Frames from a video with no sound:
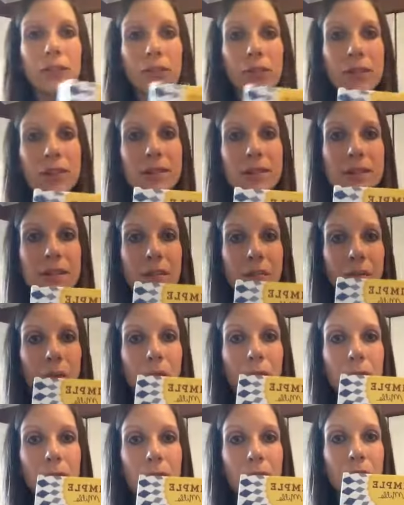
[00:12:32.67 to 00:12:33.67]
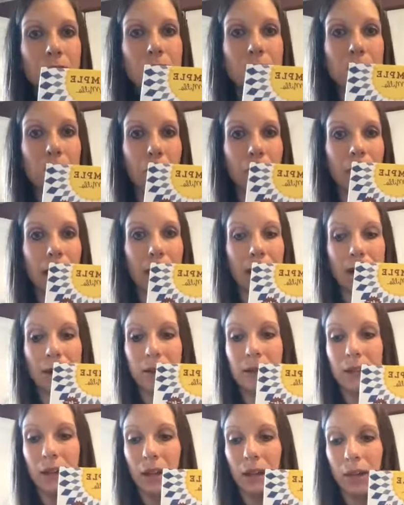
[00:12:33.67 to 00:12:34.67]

for the Simple Mills brand.